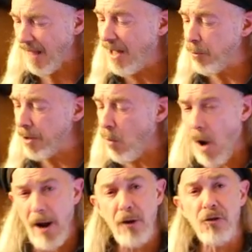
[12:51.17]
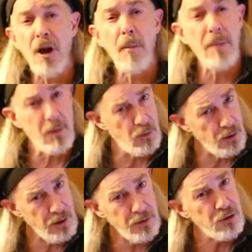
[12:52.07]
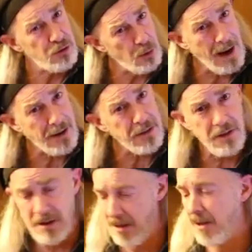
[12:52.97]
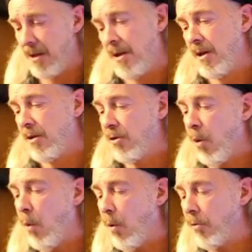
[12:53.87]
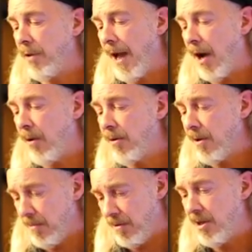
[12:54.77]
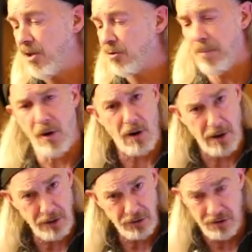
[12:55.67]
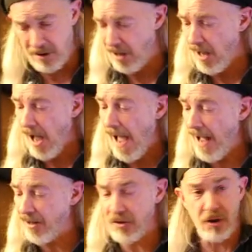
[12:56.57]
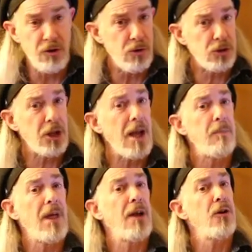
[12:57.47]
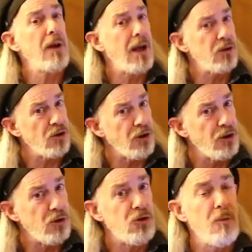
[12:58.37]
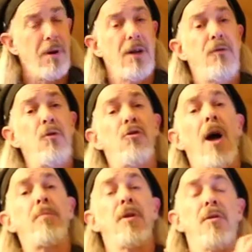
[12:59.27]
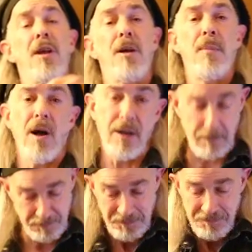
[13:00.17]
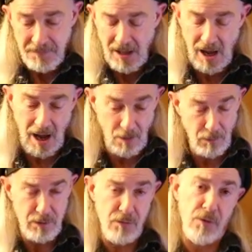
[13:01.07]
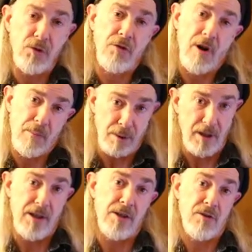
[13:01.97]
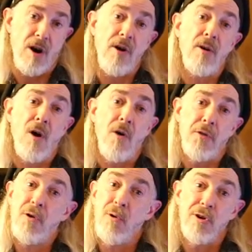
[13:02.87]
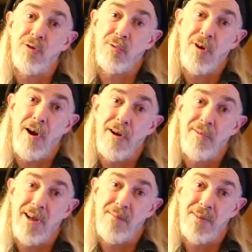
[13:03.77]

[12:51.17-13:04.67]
It requires a bit more strength to hold down these bars, and it's a new shape that your hands aren't used to. But if you stop to think about it, when you first started playing guitar, all the chords were hard, right?